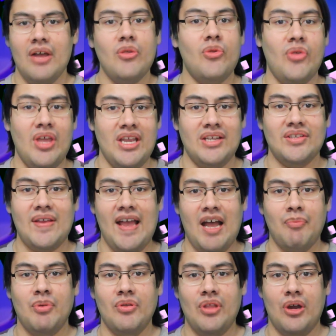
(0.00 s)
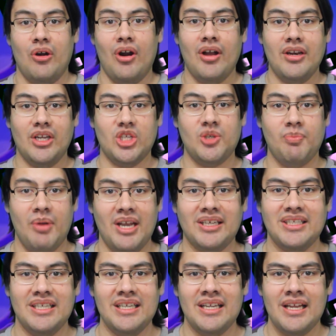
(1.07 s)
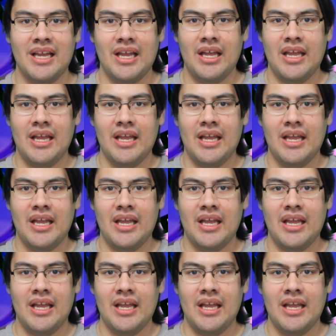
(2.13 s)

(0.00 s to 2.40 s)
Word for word: Things happen that are unexpected,